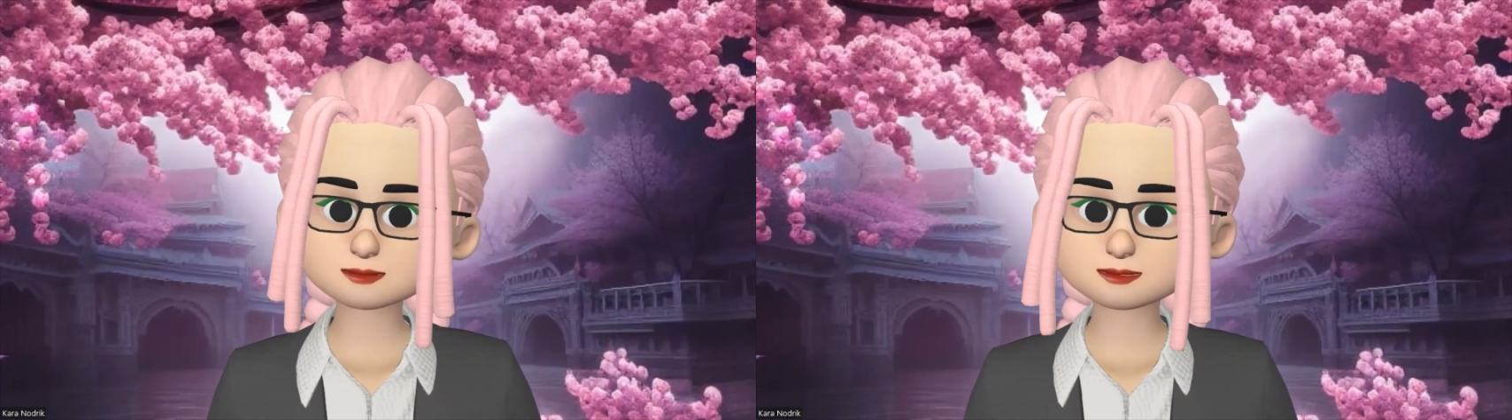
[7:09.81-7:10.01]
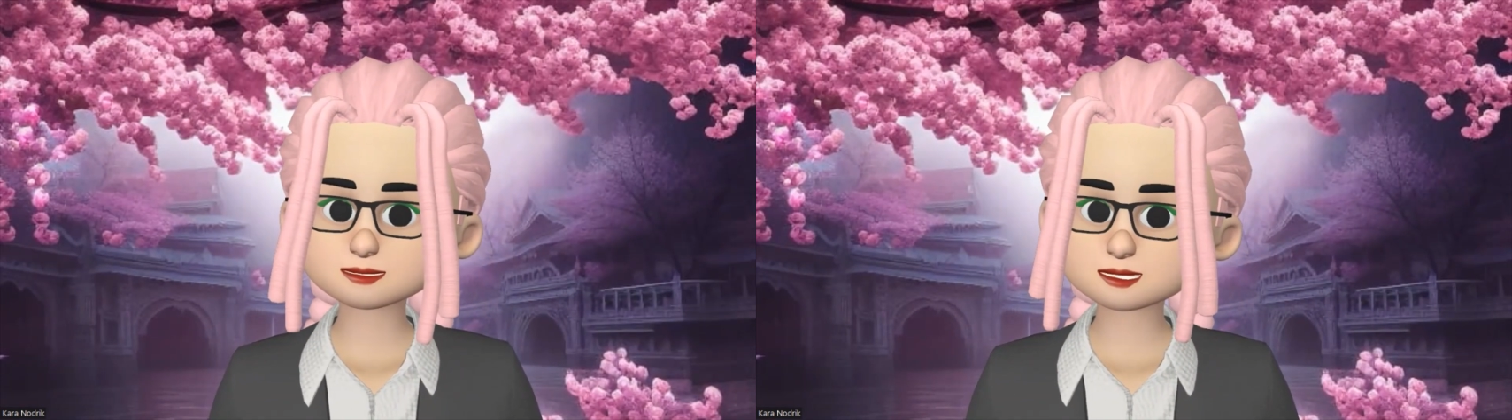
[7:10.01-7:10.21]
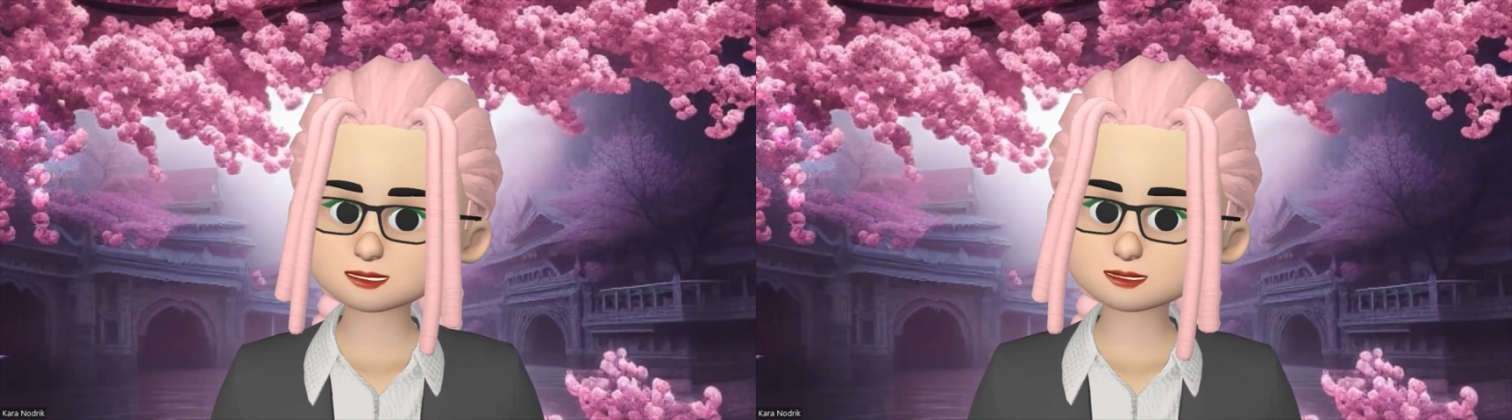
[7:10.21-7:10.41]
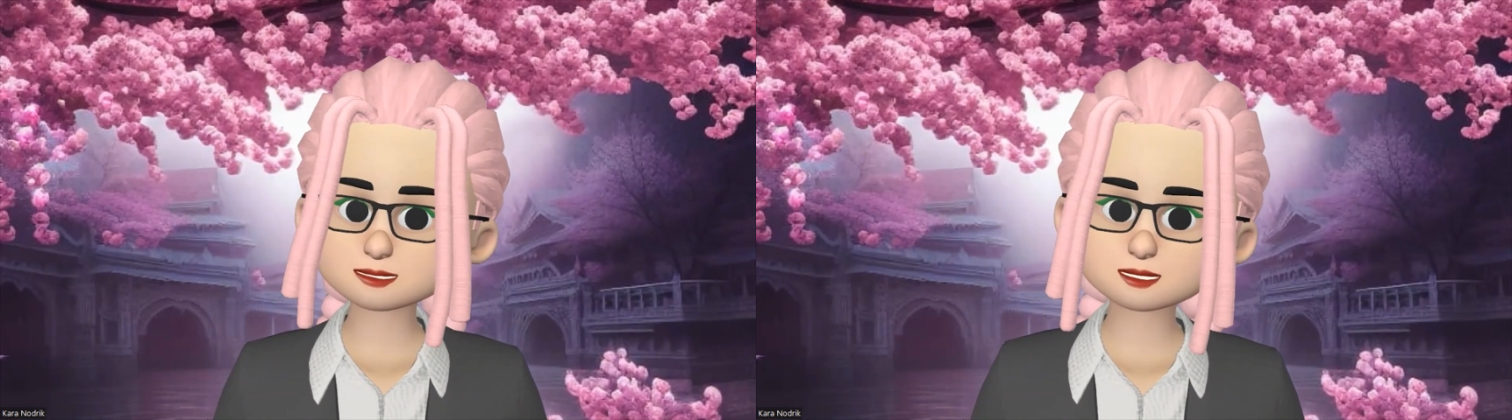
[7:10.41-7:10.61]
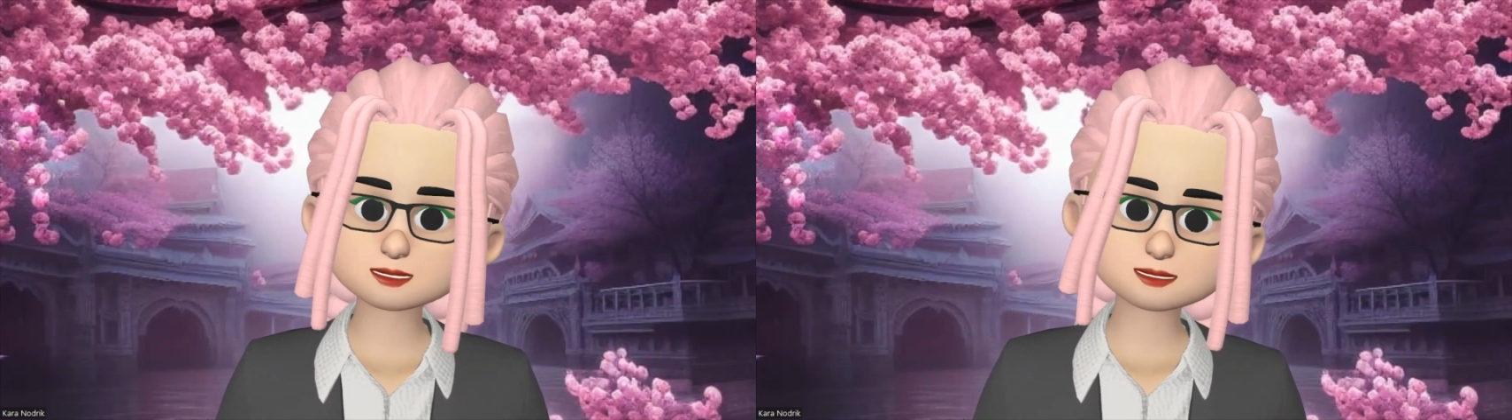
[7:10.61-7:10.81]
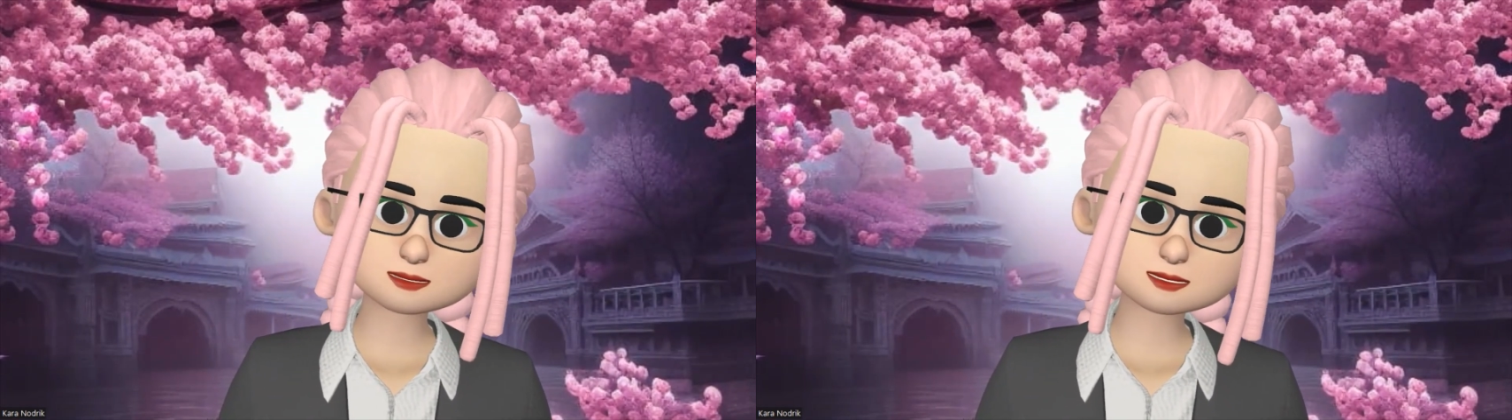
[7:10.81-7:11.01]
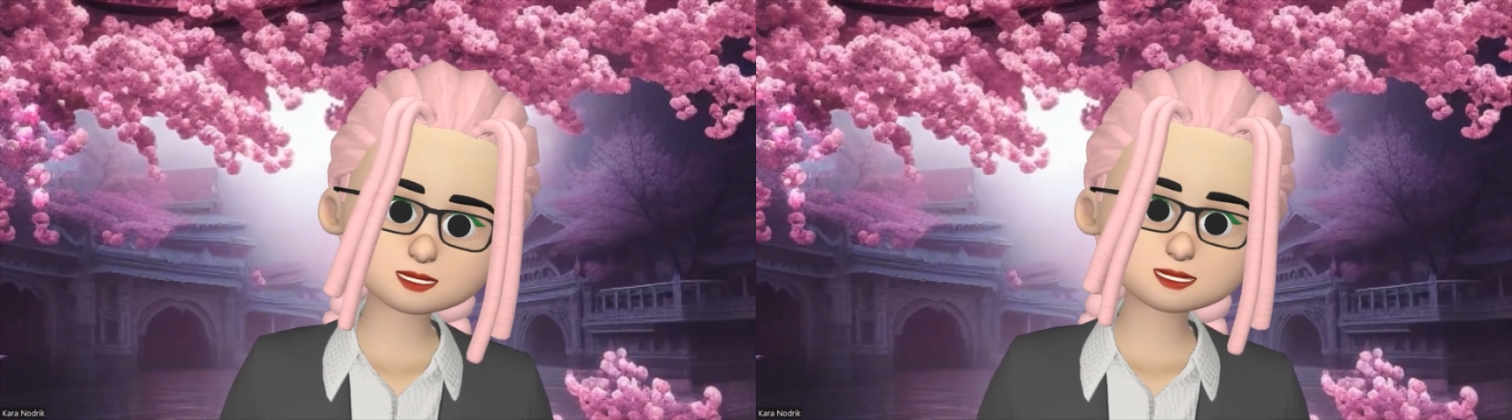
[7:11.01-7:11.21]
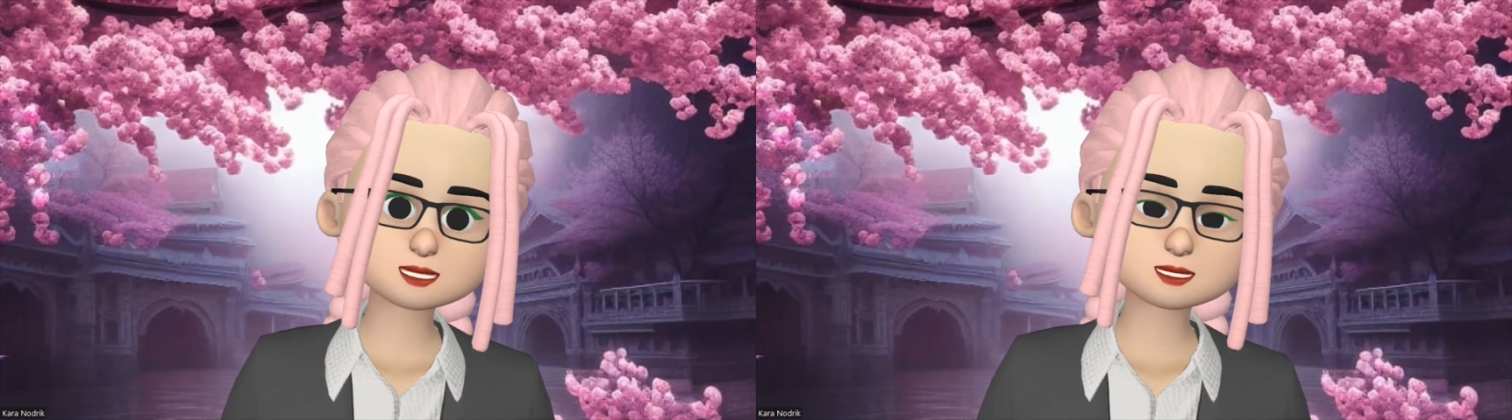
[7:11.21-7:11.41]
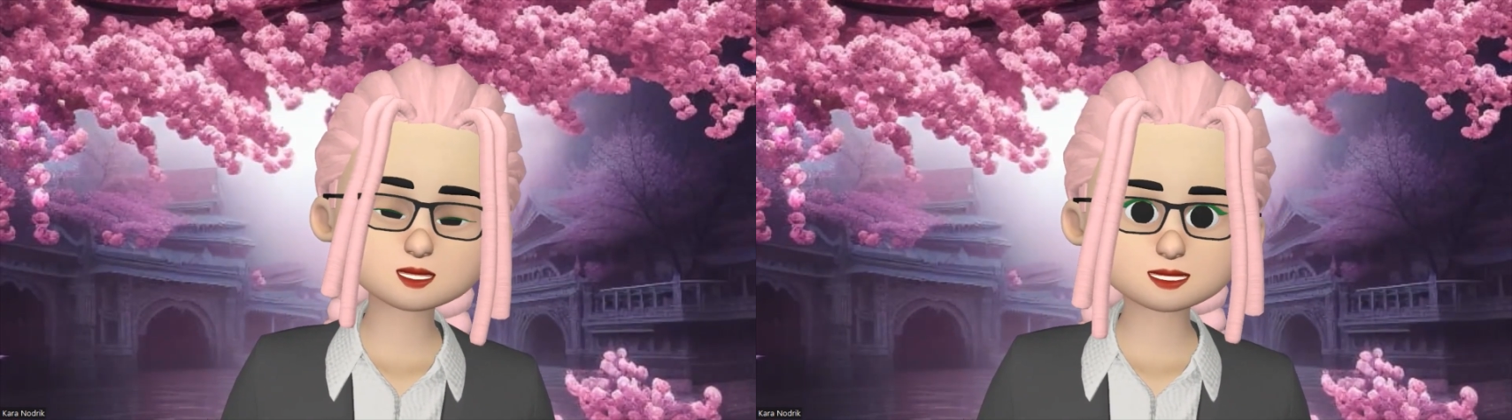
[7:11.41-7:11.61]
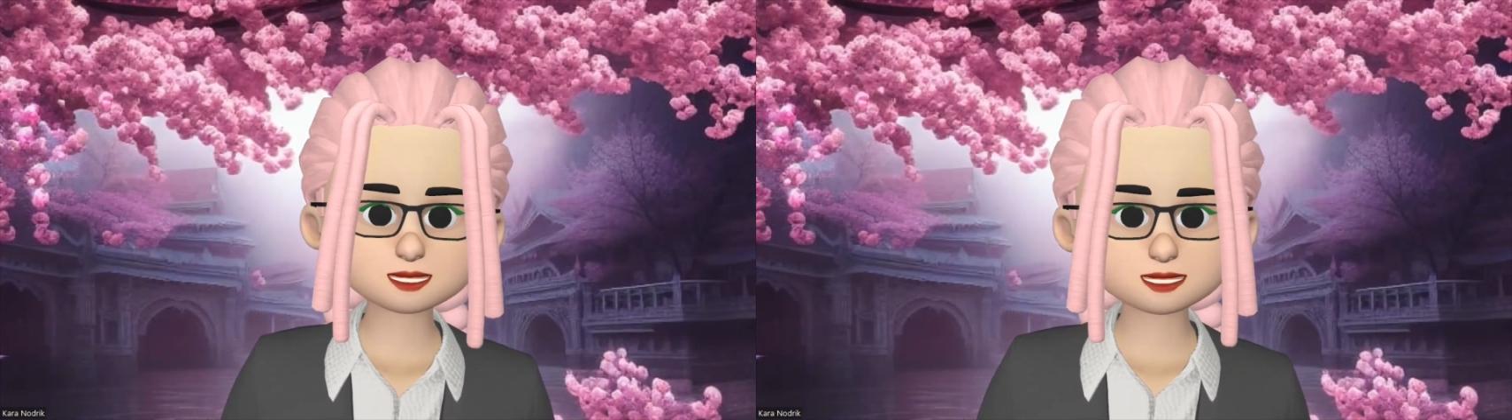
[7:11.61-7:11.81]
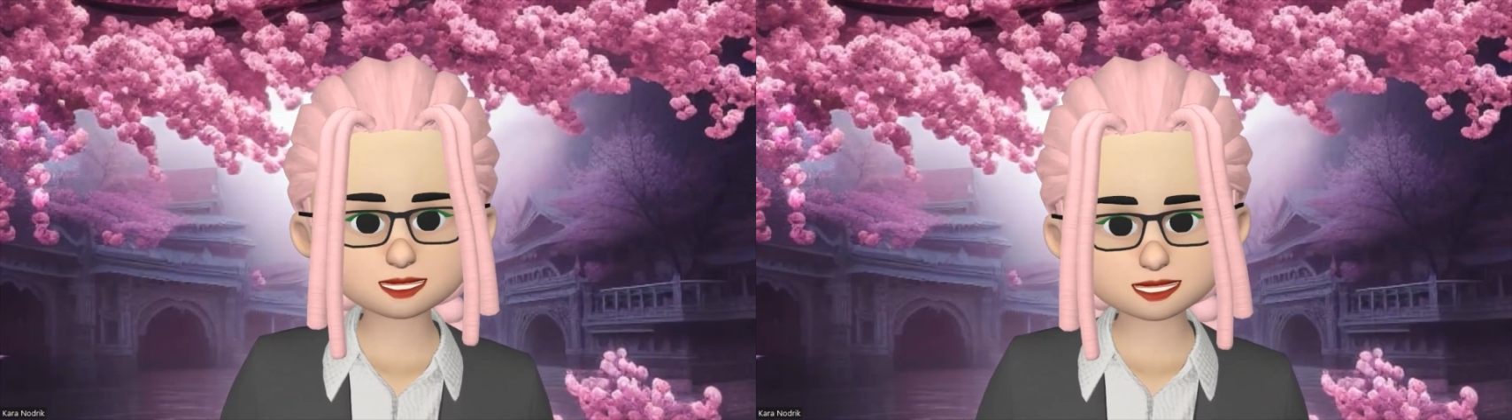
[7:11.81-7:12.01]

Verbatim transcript: and our understanding of demisexuality